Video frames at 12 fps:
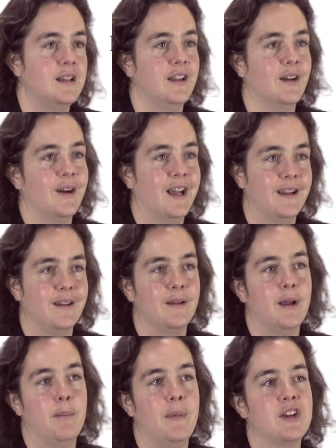you know, and
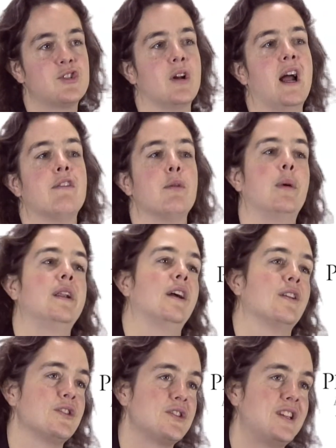and make sure everybody
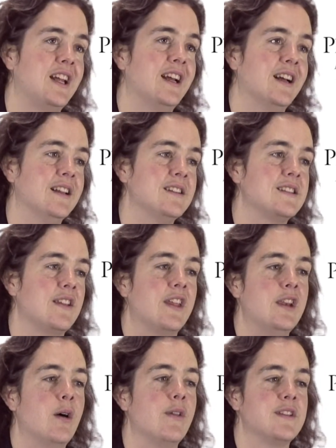understands and
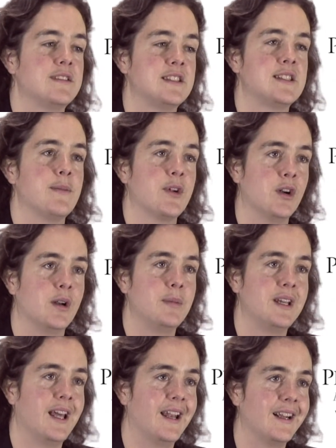they know the system they're going to
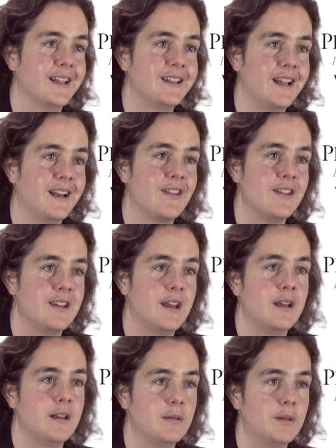be getting at the end of the day.